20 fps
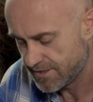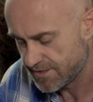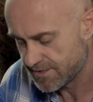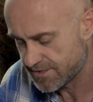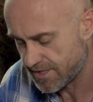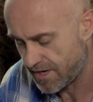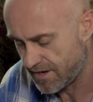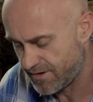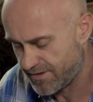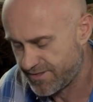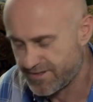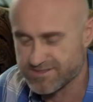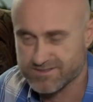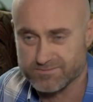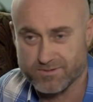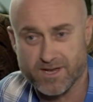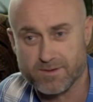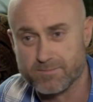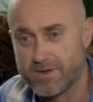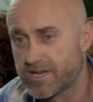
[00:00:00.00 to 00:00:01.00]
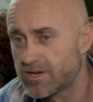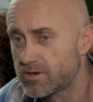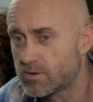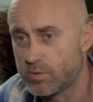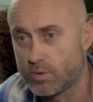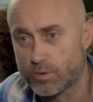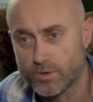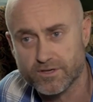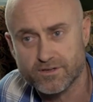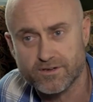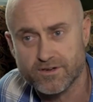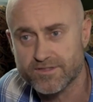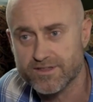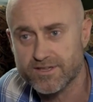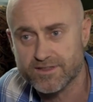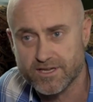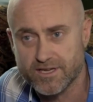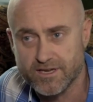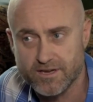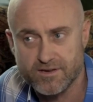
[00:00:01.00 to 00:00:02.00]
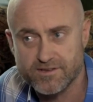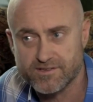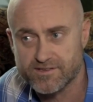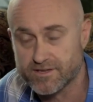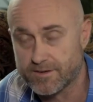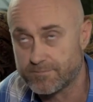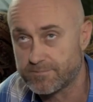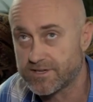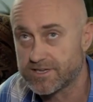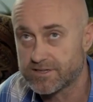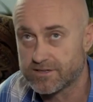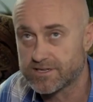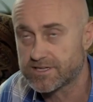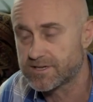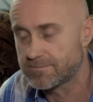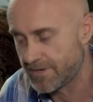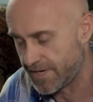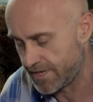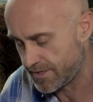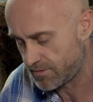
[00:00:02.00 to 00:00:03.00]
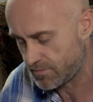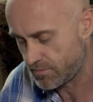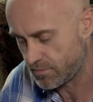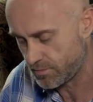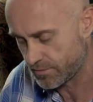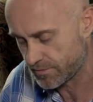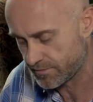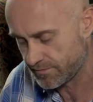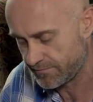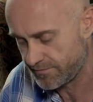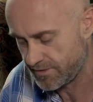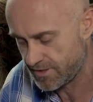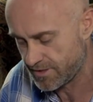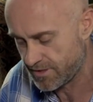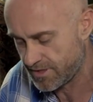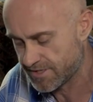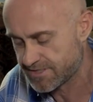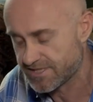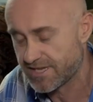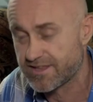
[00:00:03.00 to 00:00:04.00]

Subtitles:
So it's around about a quarter. I think they own something like about a quarter of you guys.